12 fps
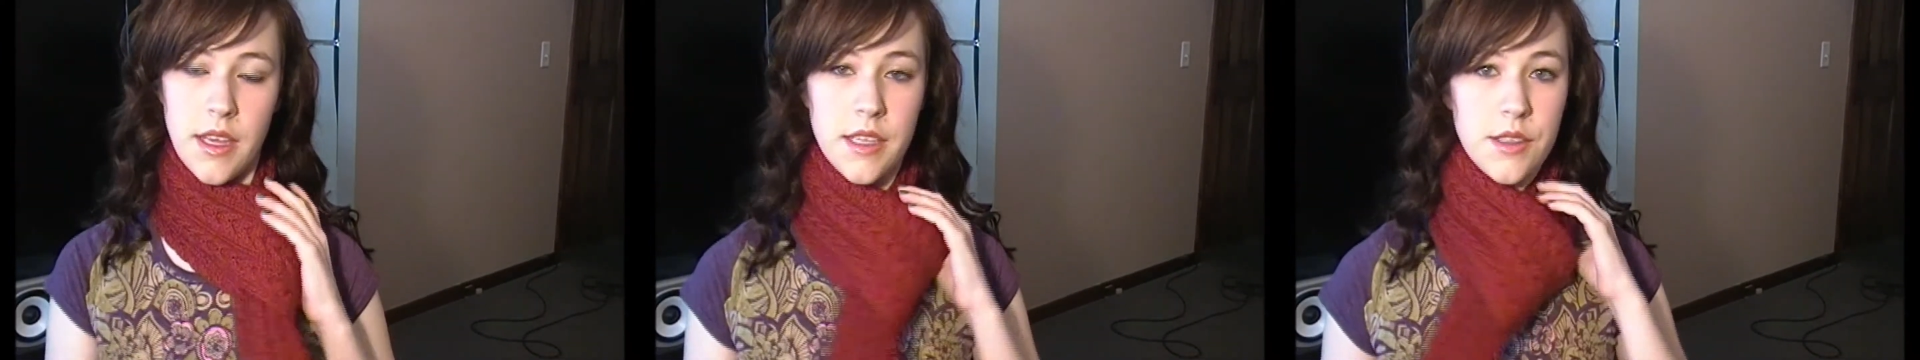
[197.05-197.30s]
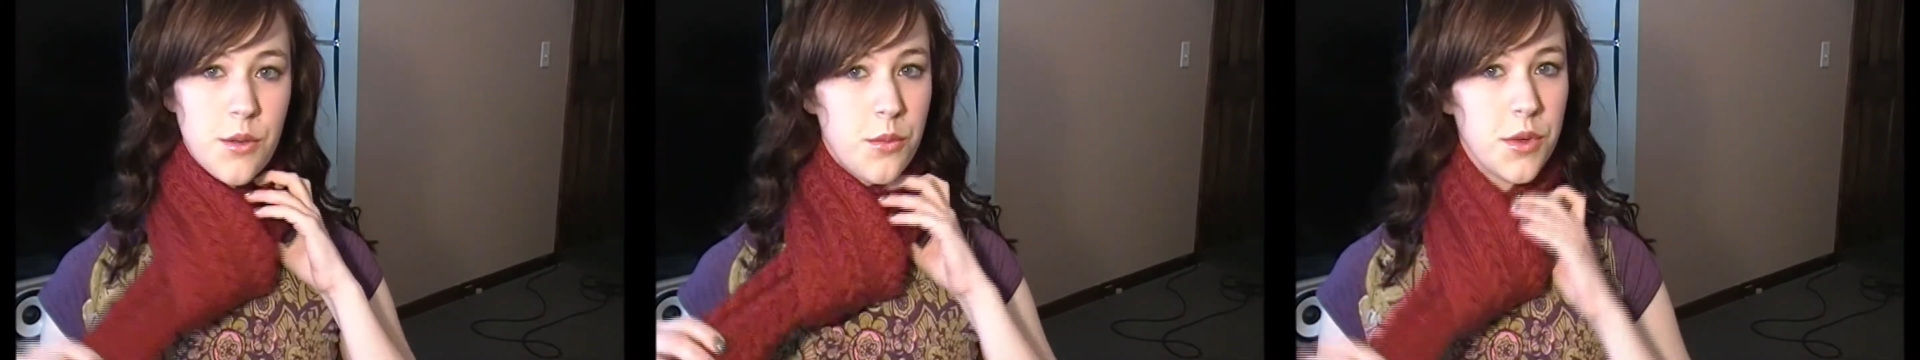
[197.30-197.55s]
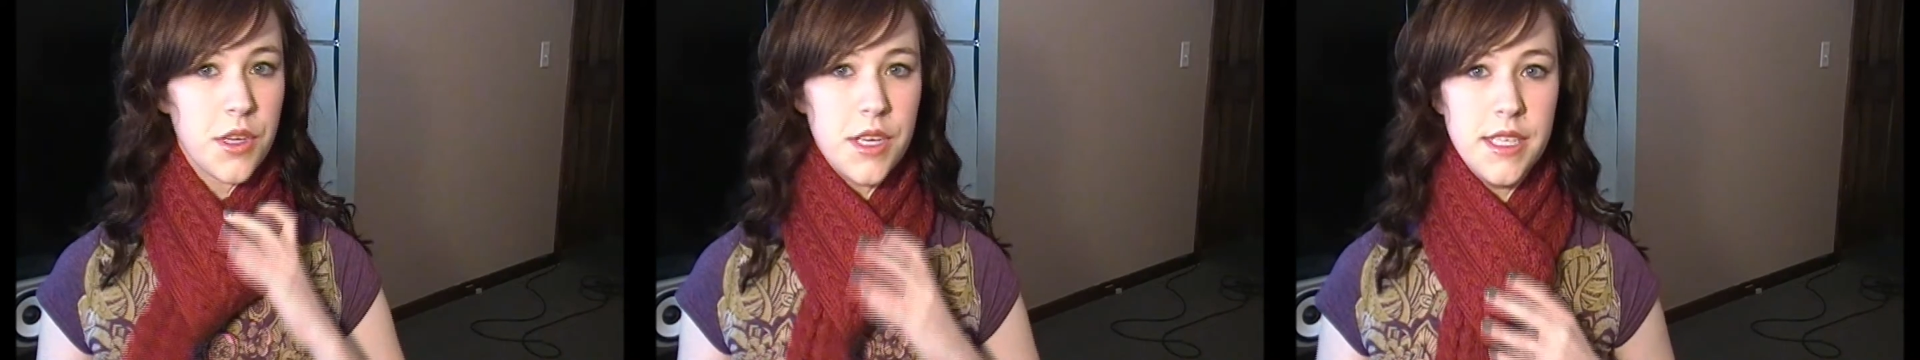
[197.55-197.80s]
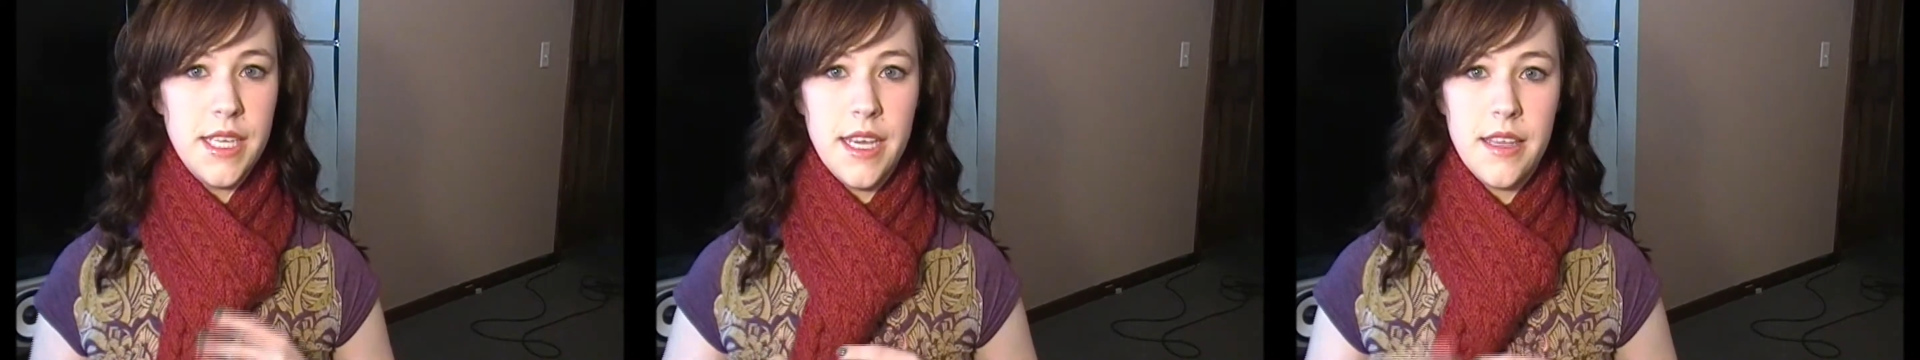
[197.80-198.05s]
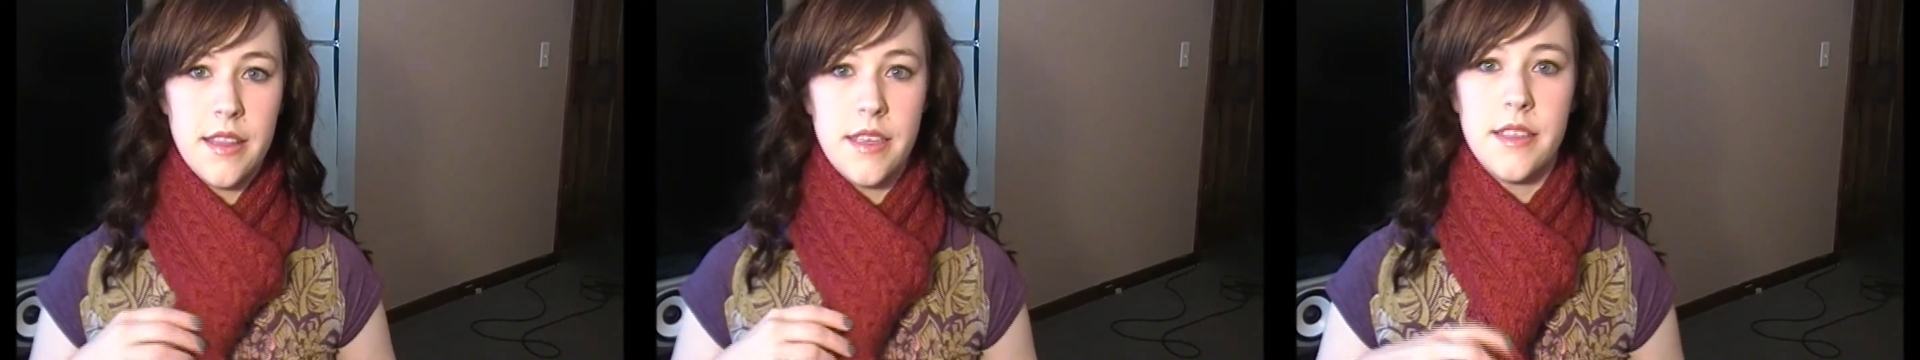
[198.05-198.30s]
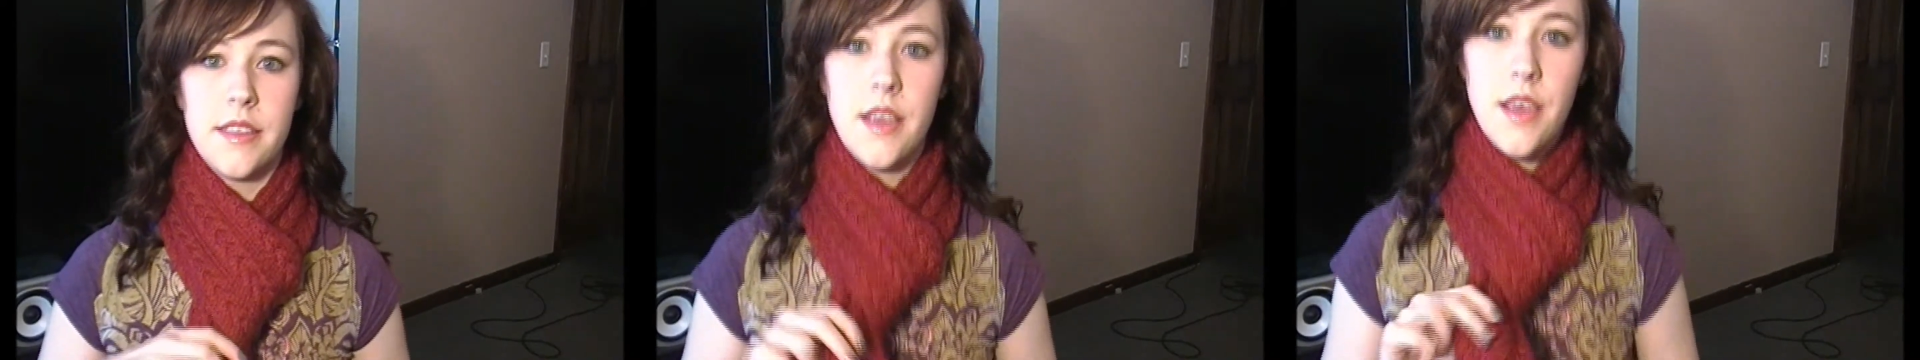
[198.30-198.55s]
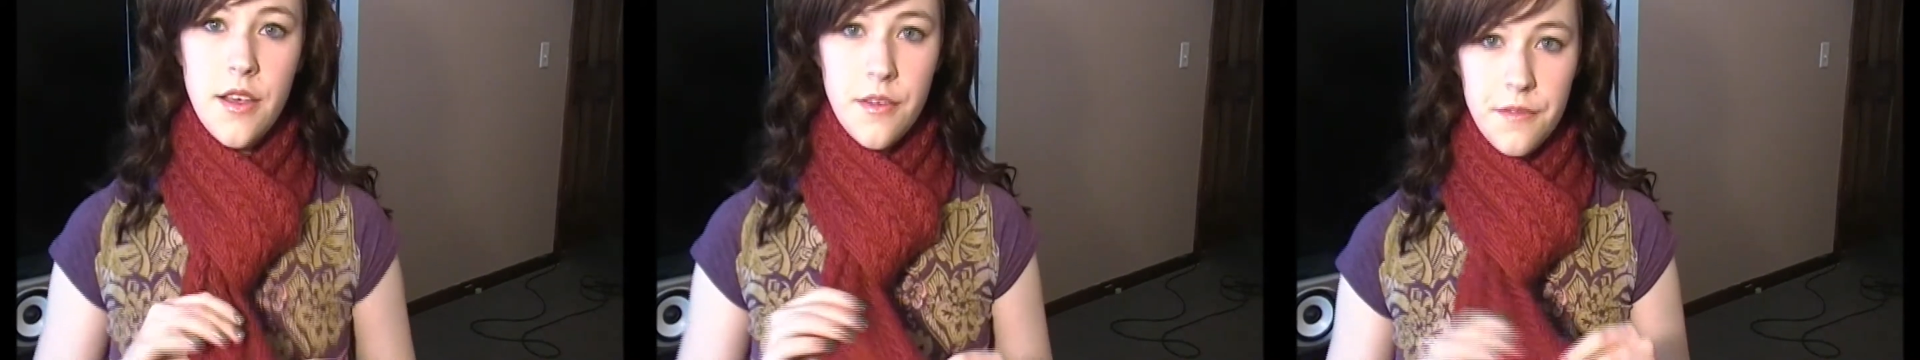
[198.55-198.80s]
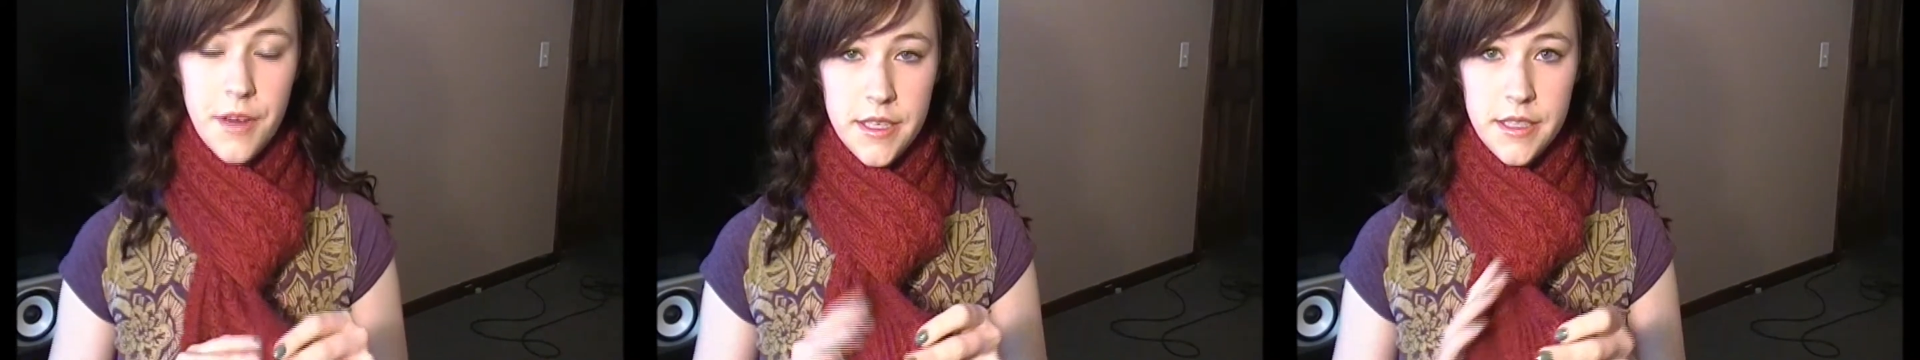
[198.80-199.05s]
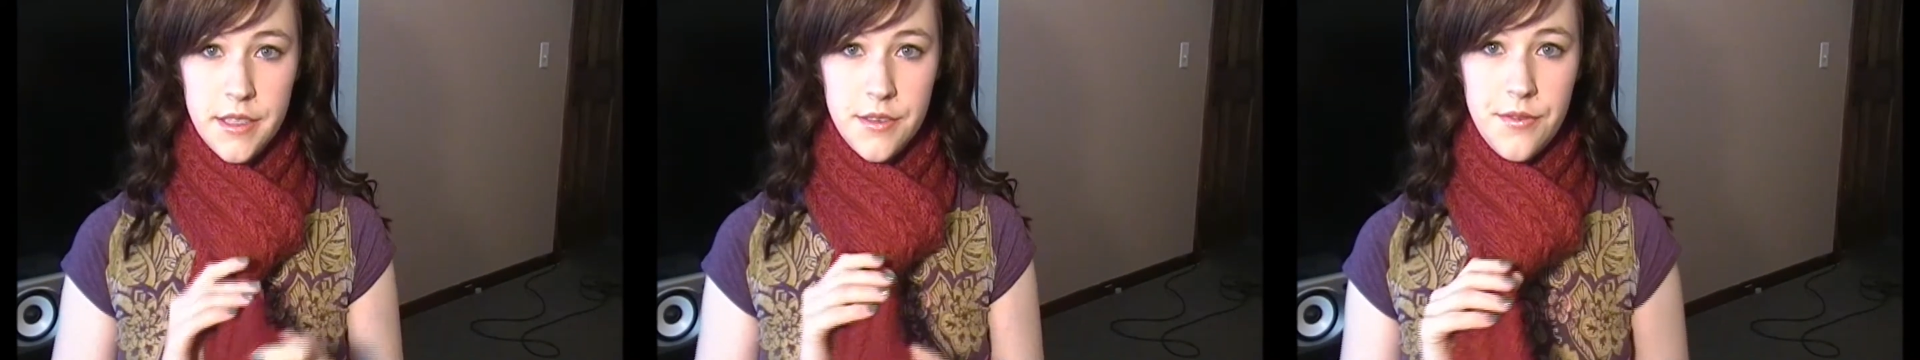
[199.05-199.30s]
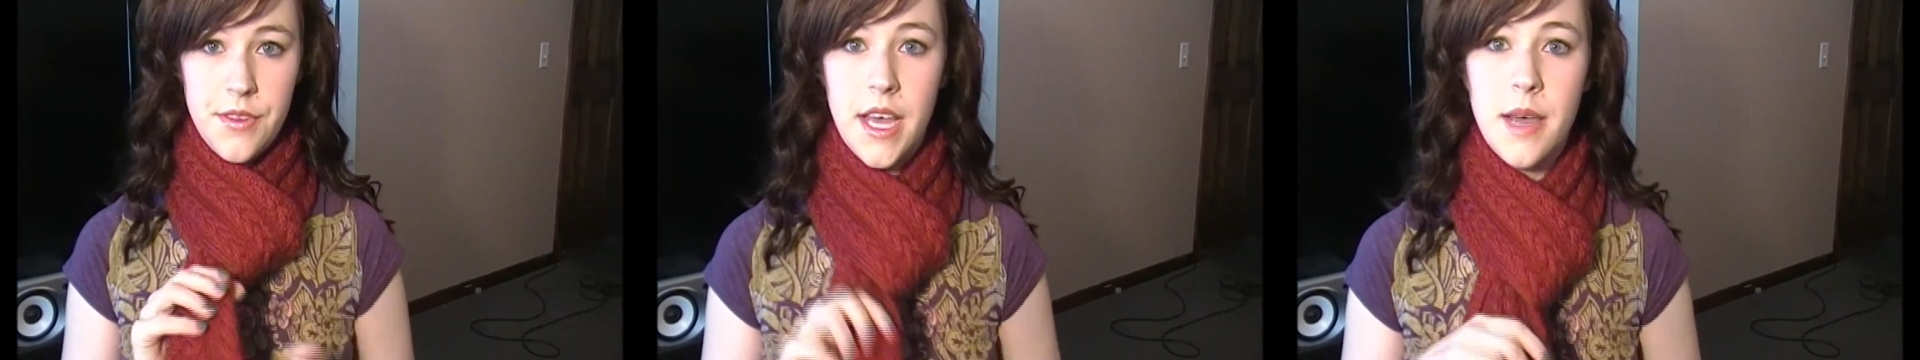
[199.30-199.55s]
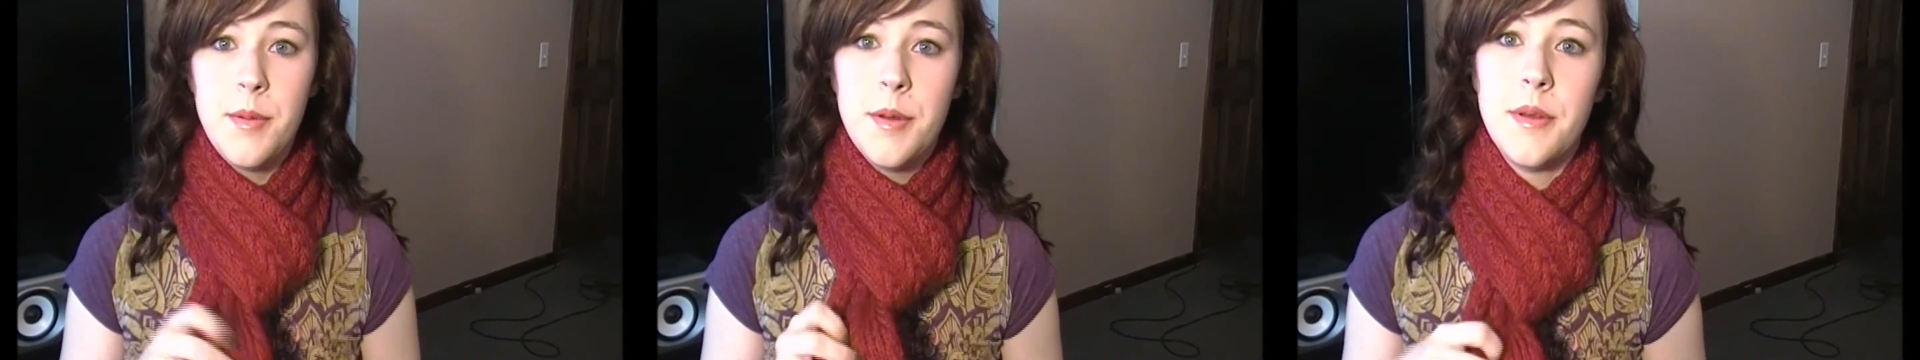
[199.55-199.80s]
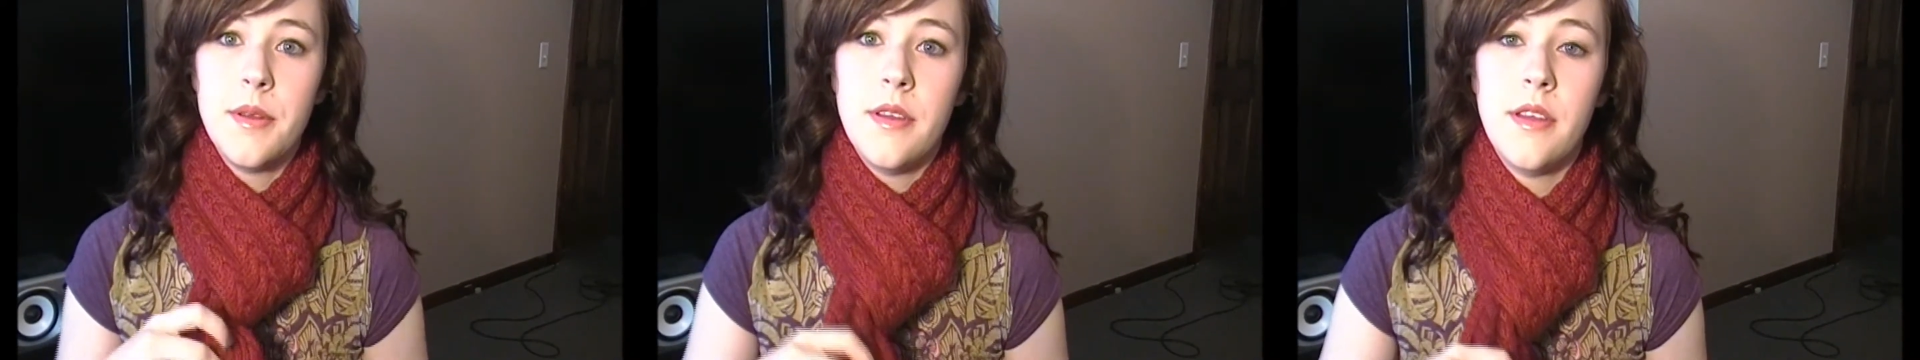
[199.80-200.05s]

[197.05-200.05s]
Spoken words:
is we're going to take this front flap